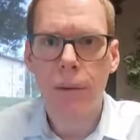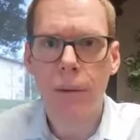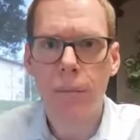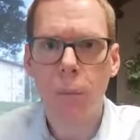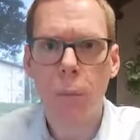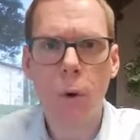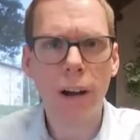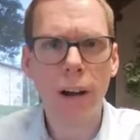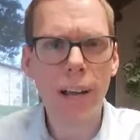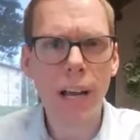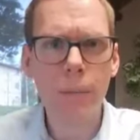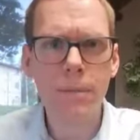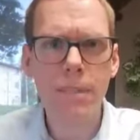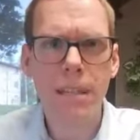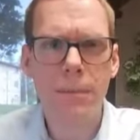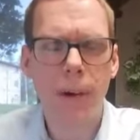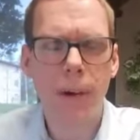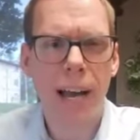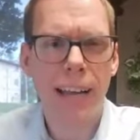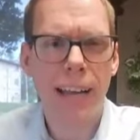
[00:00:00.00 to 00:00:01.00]
what comes
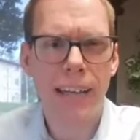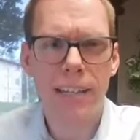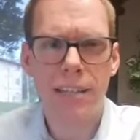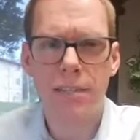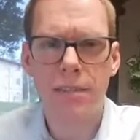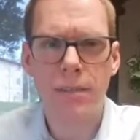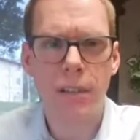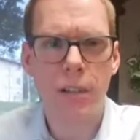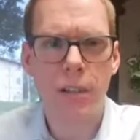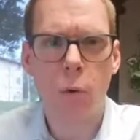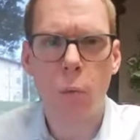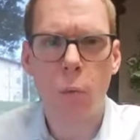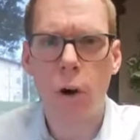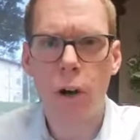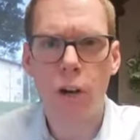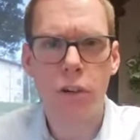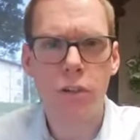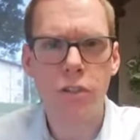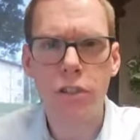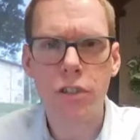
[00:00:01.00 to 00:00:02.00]
to mind as
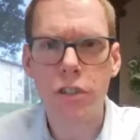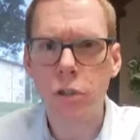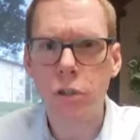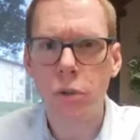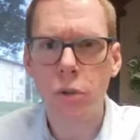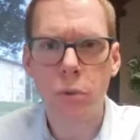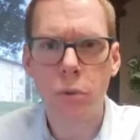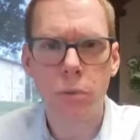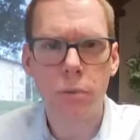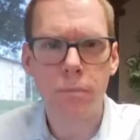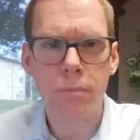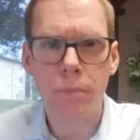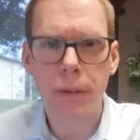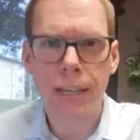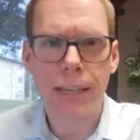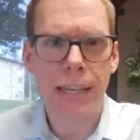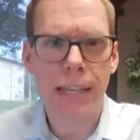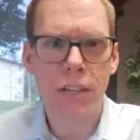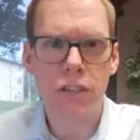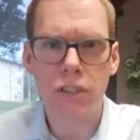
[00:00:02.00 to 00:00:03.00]
1 or 2
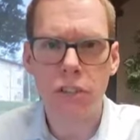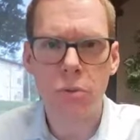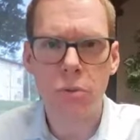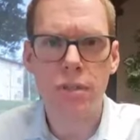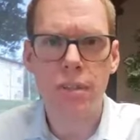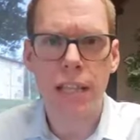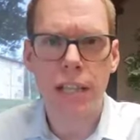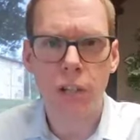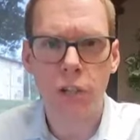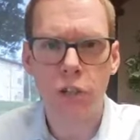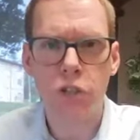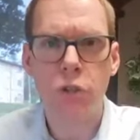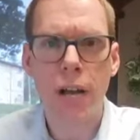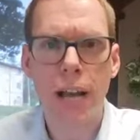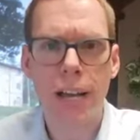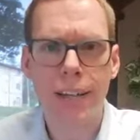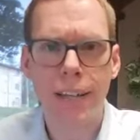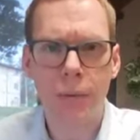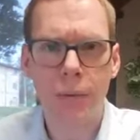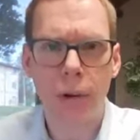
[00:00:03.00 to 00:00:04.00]
big issues that you're
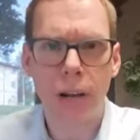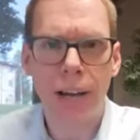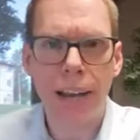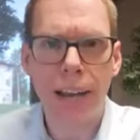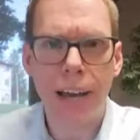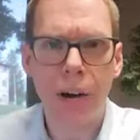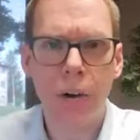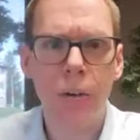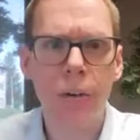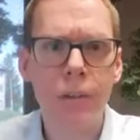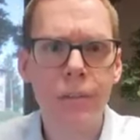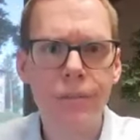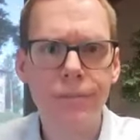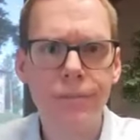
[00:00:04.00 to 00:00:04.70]
tracking right now?